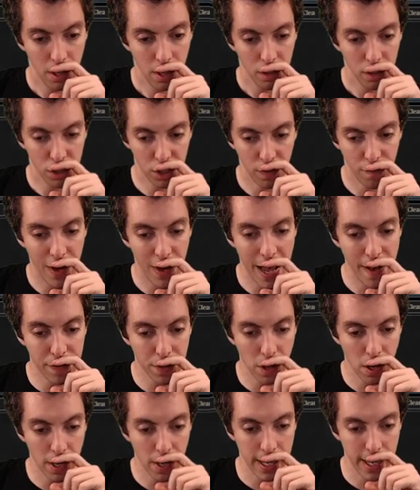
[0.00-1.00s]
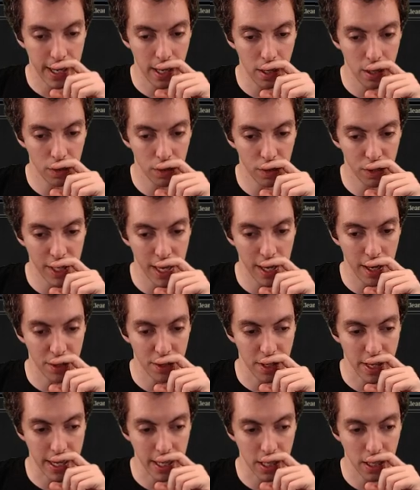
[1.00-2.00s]
There's a five card hand. This hand is
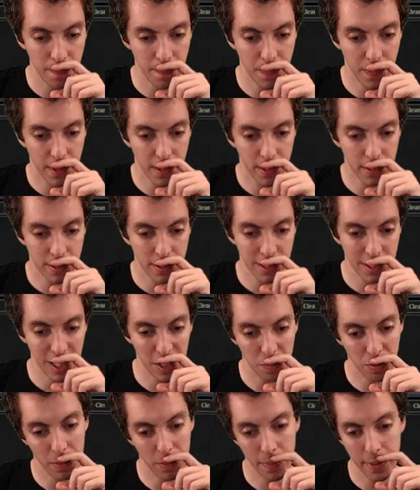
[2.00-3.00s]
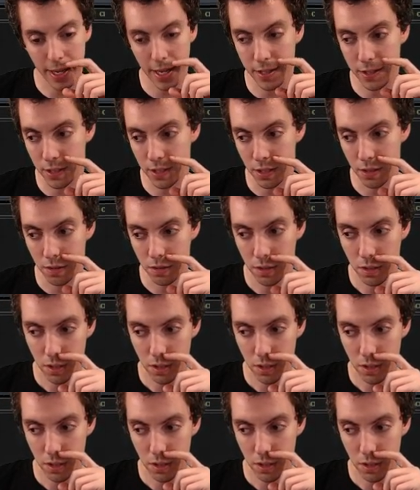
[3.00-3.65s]
like, this hand's pretty bad too.